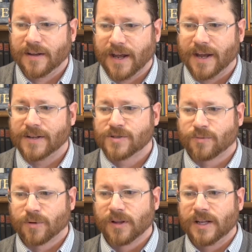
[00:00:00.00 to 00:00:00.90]
has
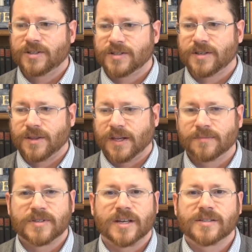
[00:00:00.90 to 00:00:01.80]
religious
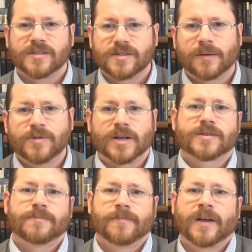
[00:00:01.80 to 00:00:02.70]
themes as its subjects.